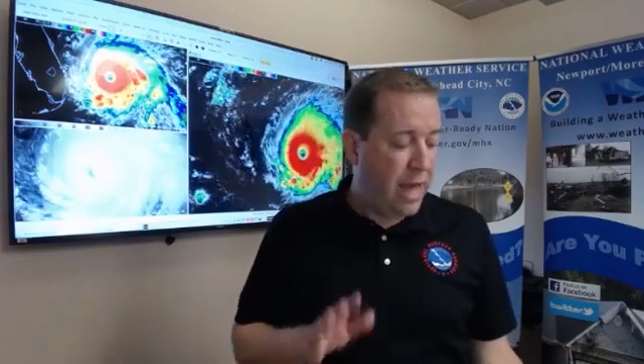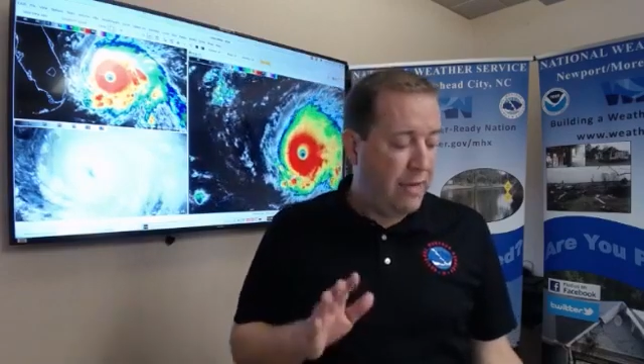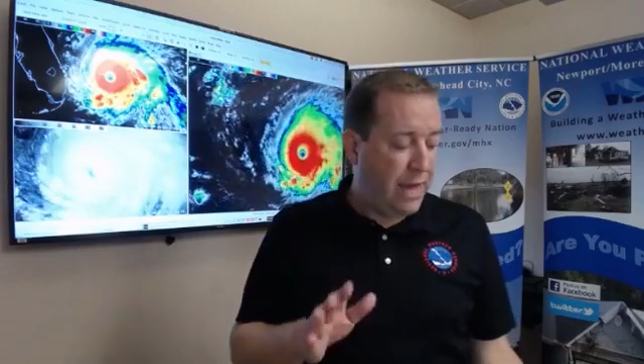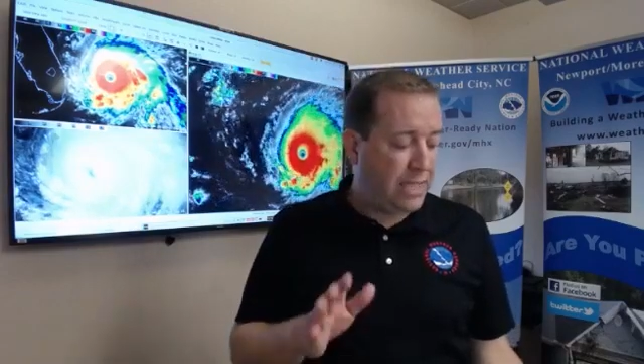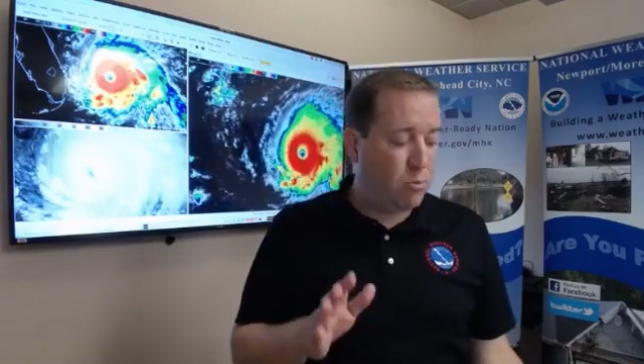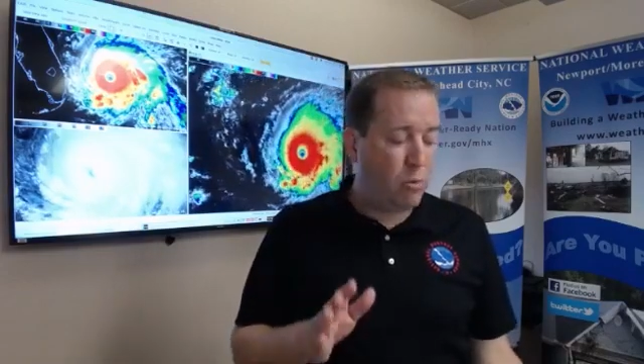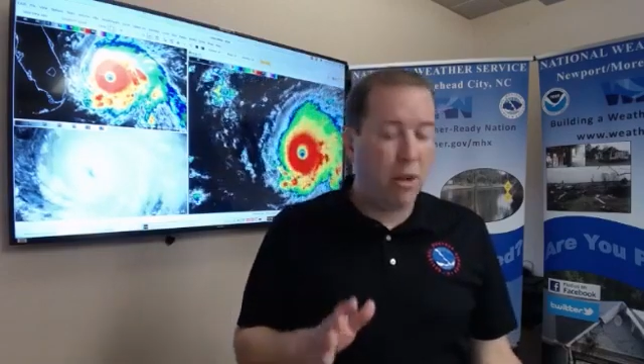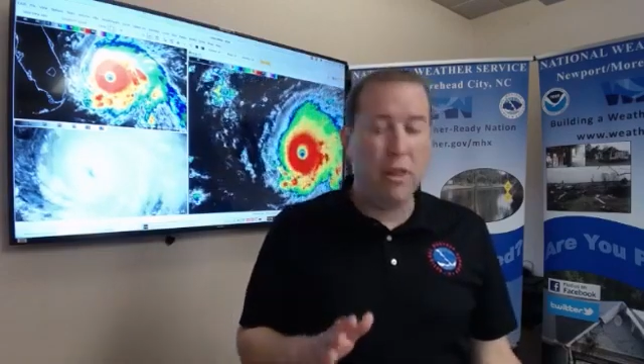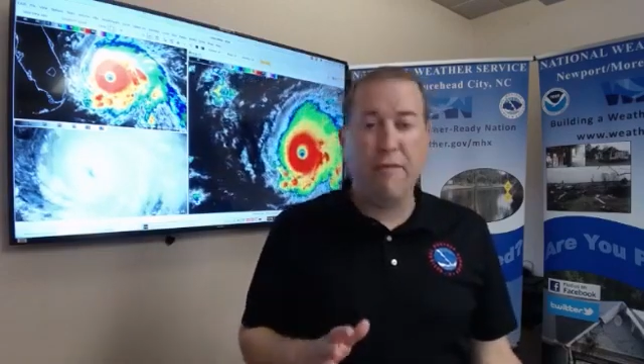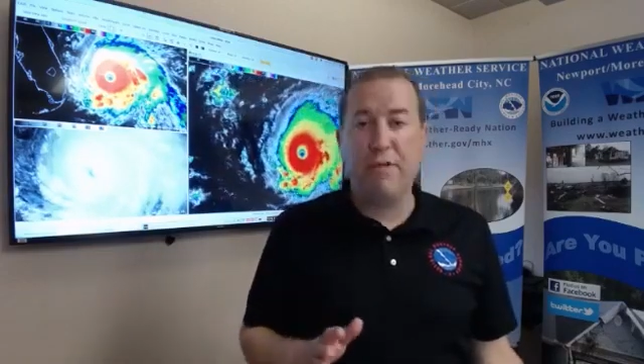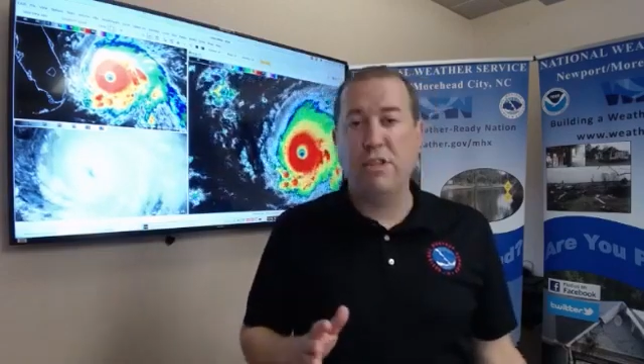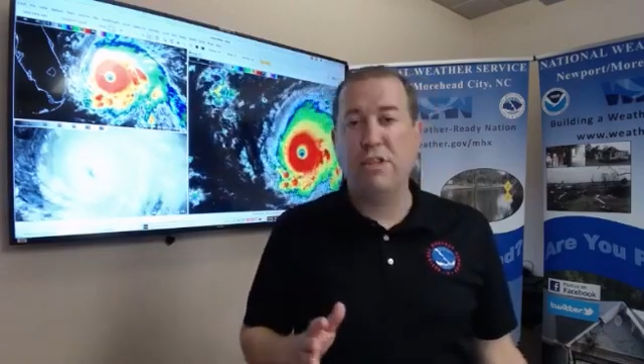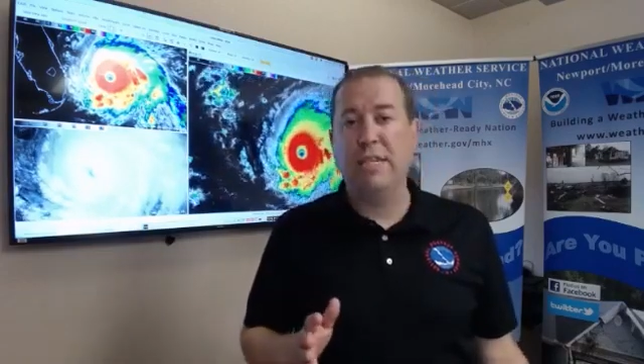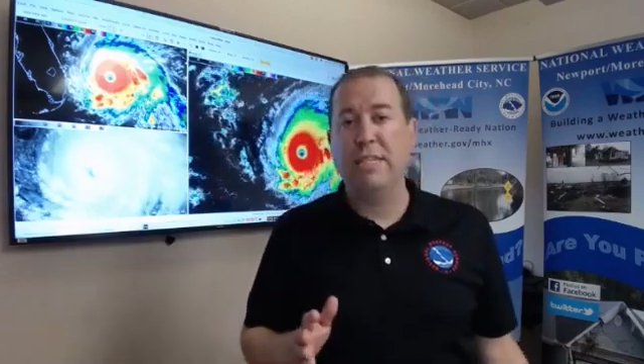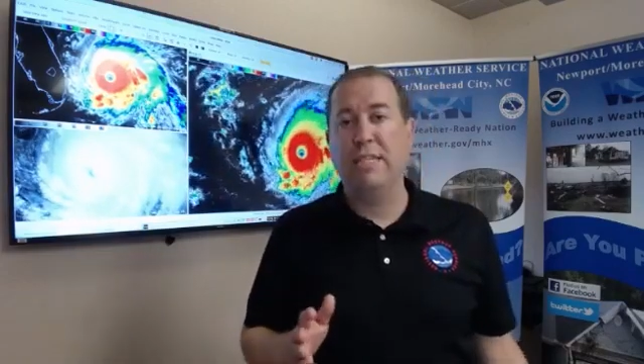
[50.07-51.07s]
That's one of the
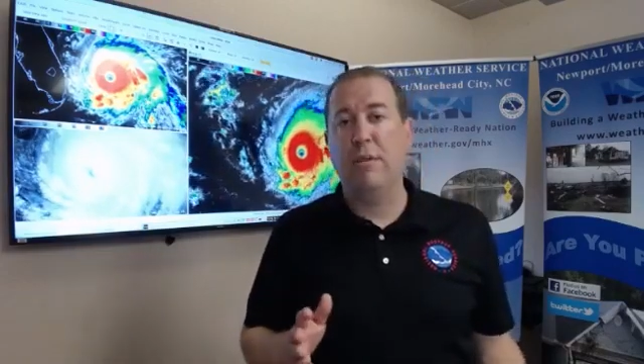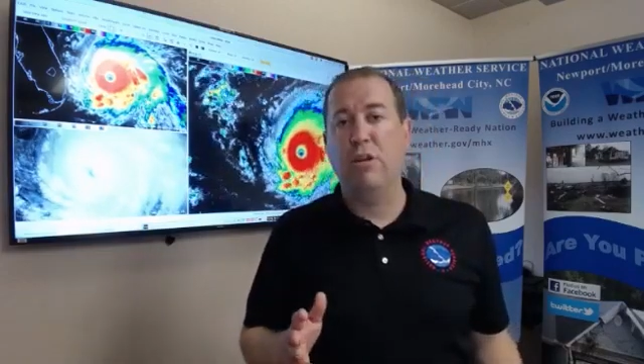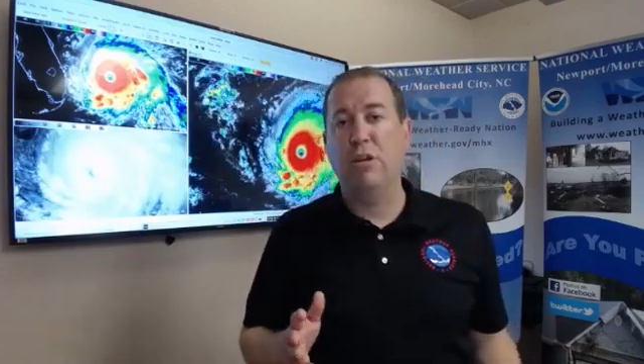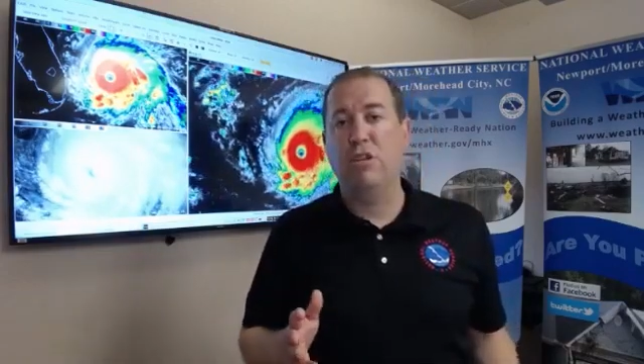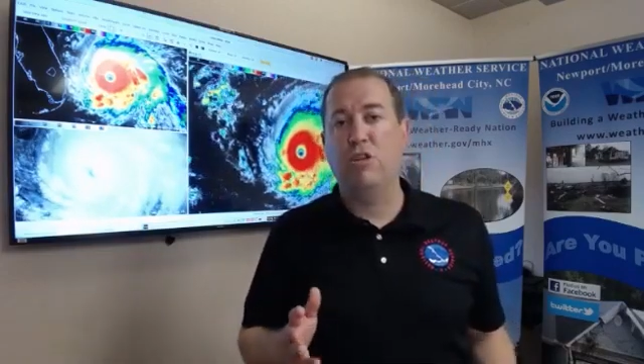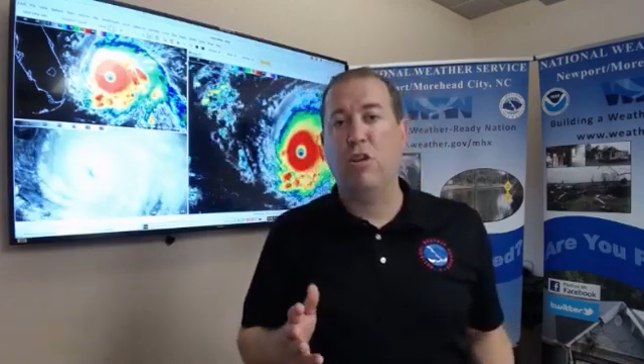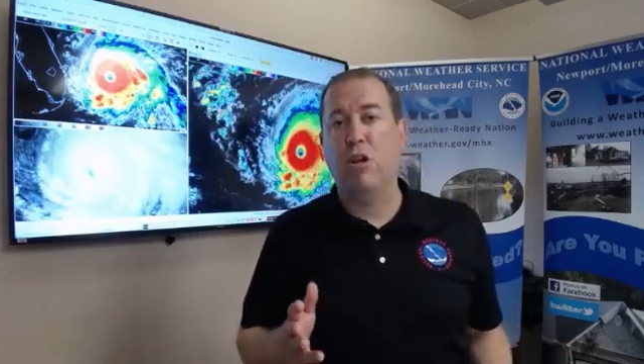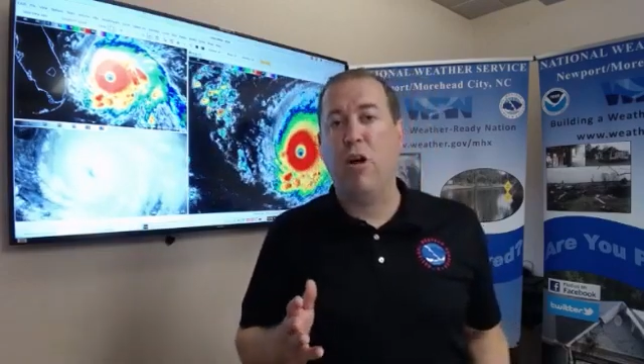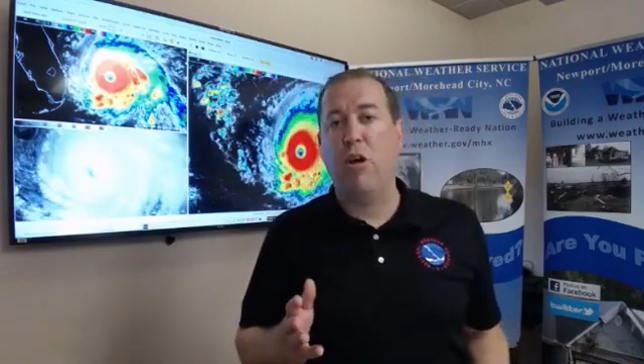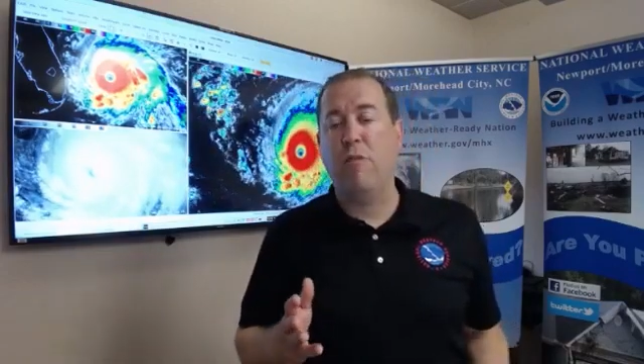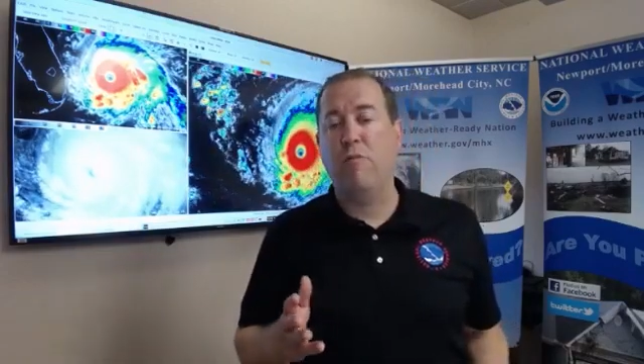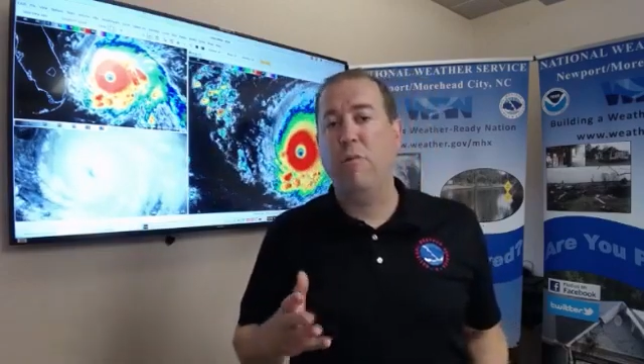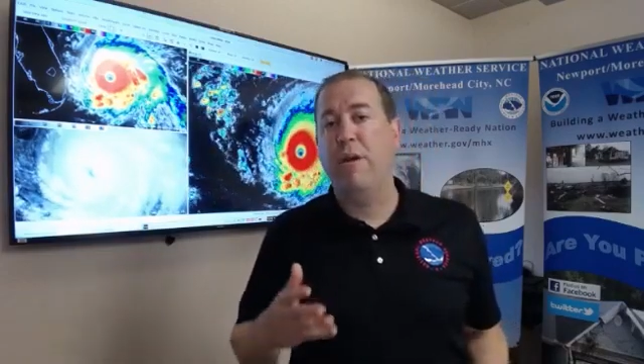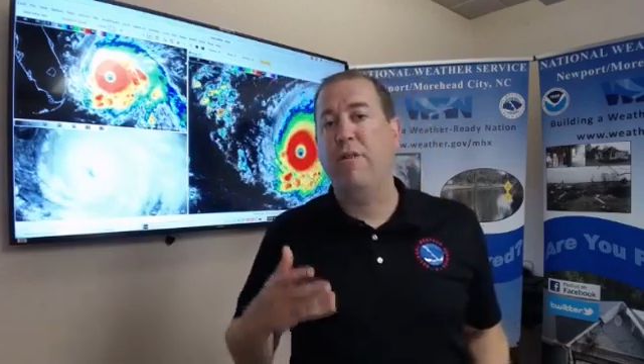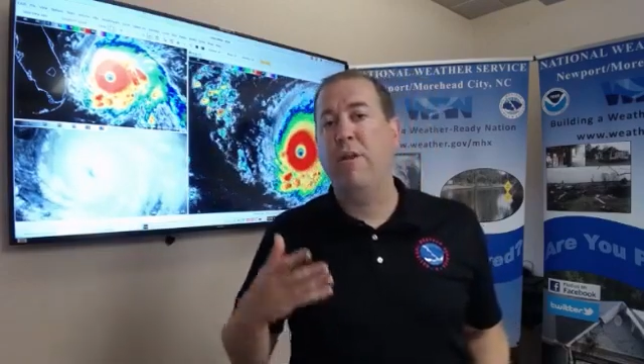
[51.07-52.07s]
first things I want to start
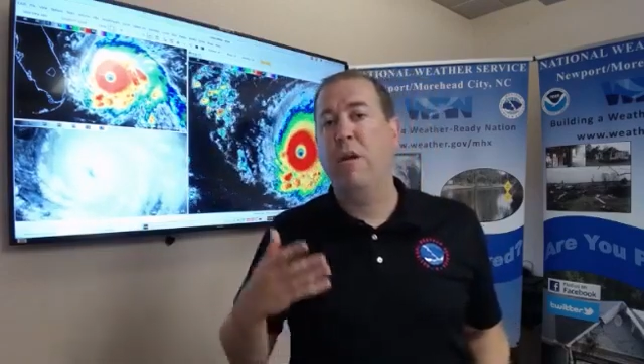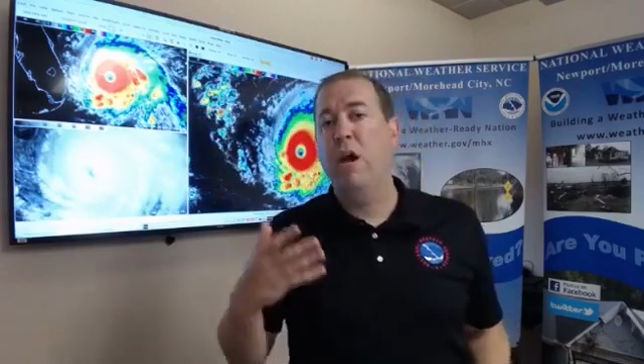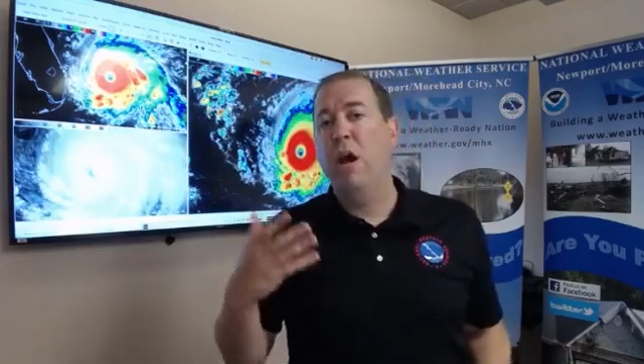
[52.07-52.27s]
off with,